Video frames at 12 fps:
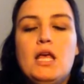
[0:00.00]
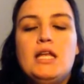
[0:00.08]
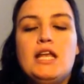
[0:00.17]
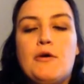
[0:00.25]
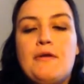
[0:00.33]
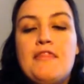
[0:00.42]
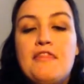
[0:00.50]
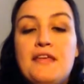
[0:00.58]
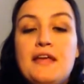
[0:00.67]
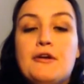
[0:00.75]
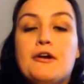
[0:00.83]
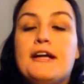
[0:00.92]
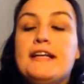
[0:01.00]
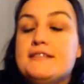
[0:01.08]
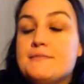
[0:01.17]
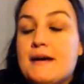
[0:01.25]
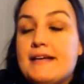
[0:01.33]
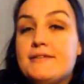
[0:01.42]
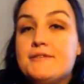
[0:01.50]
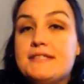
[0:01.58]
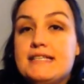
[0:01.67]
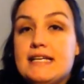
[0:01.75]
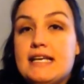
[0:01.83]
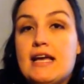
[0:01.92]
Now in theater, it is my
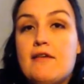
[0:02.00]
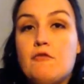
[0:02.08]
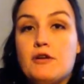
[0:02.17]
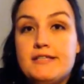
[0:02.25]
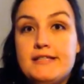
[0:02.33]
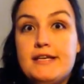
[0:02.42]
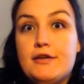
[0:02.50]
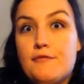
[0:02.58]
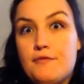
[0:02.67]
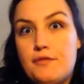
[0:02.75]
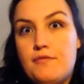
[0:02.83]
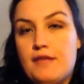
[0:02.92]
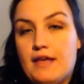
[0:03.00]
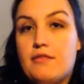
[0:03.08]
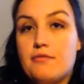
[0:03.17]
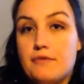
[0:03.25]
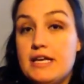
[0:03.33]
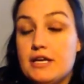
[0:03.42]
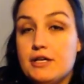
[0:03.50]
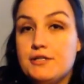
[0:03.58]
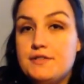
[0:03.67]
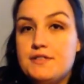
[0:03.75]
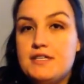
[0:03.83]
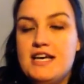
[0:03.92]
understanding, I've worked in theater for like 3
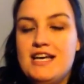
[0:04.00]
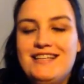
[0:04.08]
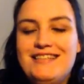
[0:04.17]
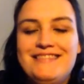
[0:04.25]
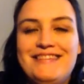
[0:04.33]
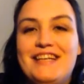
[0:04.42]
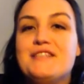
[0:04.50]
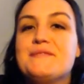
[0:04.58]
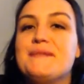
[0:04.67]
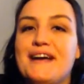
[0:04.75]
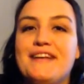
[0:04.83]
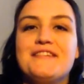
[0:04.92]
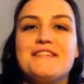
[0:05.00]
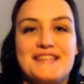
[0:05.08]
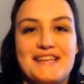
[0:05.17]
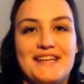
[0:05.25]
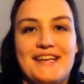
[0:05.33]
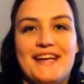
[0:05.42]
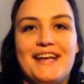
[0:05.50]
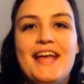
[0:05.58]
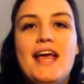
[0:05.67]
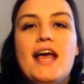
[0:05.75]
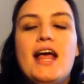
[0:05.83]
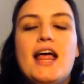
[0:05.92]
years, it is my understanding
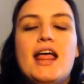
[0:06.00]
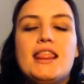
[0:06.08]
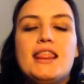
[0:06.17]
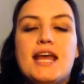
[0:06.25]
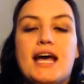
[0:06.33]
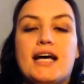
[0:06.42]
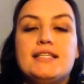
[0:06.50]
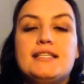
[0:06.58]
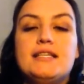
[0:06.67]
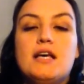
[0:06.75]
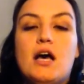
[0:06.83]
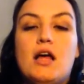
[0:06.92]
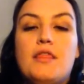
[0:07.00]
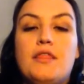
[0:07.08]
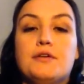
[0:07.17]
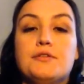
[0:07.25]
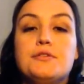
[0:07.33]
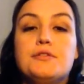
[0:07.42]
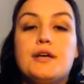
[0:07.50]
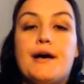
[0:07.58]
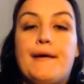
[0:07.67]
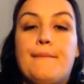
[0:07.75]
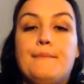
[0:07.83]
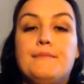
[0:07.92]
that there's
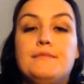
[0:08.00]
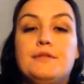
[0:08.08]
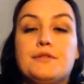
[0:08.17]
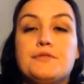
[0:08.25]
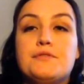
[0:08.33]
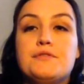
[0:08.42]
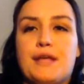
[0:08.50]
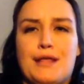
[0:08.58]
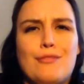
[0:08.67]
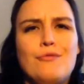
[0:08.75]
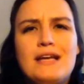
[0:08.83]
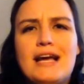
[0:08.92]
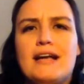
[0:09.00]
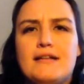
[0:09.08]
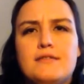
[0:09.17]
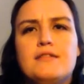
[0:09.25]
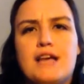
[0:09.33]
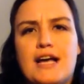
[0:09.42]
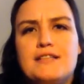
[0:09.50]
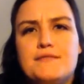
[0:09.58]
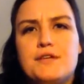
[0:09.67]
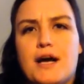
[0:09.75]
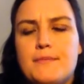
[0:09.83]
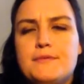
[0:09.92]
like 3 kinds of
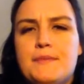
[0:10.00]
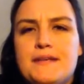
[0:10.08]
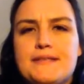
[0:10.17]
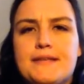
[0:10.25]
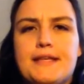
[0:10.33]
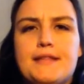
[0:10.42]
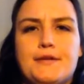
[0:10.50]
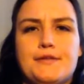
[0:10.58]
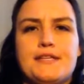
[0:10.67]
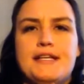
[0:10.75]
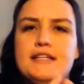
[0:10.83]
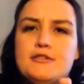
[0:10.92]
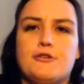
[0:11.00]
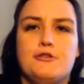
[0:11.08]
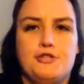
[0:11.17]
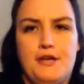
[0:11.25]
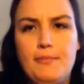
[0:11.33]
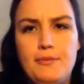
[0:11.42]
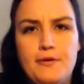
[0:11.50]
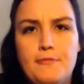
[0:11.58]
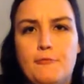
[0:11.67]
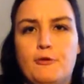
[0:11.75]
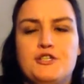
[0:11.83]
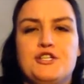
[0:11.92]
jobs basically. There's an internship,
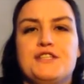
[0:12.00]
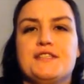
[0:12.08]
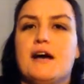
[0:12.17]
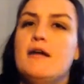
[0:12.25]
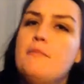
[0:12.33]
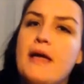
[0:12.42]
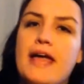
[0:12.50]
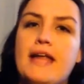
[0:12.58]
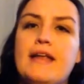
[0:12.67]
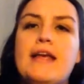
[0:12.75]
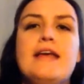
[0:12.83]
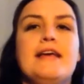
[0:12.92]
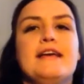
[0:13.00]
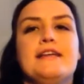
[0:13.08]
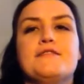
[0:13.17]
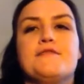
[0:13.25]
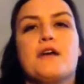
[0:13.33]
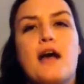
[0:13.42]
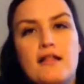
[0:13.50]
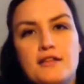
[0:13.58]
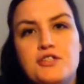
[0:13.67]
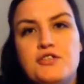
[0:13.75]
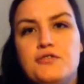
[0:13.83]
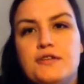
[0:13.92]
which is unpaid. It's for
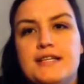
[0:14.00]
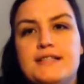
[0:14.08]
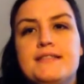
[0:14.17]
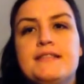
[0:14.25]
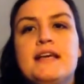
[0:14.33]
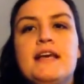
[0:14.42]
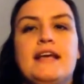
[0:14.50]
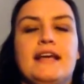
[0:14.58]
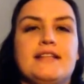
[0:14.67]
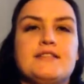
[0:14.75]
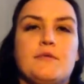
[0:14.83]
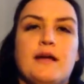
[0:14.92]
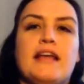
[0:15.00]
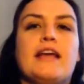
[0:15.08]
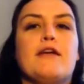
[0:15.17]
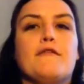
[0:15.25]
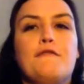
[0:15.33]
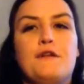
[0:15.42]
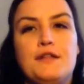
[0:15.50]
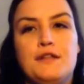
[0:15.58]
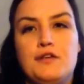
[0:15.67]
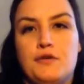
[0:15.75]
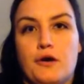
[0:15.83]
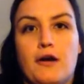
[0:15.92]
college students. It's a way to get your foot in
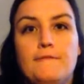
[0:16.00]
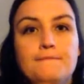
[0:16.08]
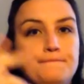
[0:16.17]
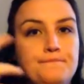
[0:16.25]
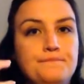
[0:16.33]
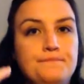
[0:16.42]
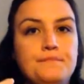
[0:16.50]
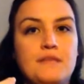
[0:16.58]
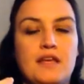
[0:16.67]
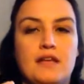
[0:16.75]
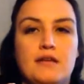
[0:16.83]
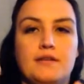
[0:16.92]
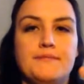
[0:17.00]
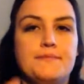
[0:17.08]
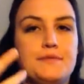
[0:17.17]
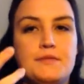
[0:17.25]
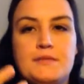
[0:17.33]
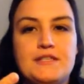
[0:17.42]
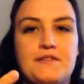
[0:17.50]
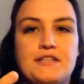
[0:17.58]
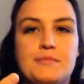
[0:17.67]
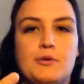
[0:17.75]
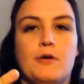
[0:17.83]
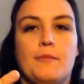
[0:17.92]
the door in a specific
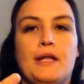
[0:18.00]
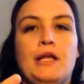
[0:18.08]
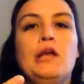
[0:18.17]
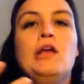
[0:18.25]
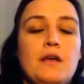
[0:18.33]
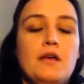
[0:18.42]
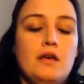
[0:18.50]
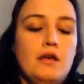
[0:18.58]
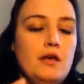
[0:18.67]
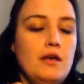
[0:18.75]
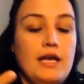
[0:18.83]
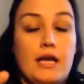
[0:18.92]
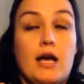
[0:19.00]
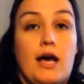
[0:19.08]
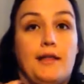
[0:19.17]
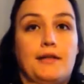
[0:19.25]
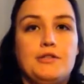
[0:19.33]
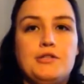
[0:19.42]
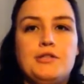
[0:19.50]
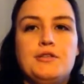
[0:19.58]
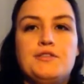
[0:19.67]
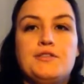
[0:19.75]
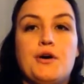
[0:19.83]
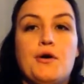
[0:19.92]
department in college.
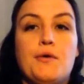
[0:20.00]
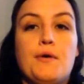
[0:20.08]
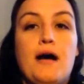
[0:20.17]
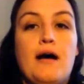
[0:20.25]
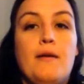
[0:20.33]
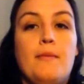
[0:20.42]
So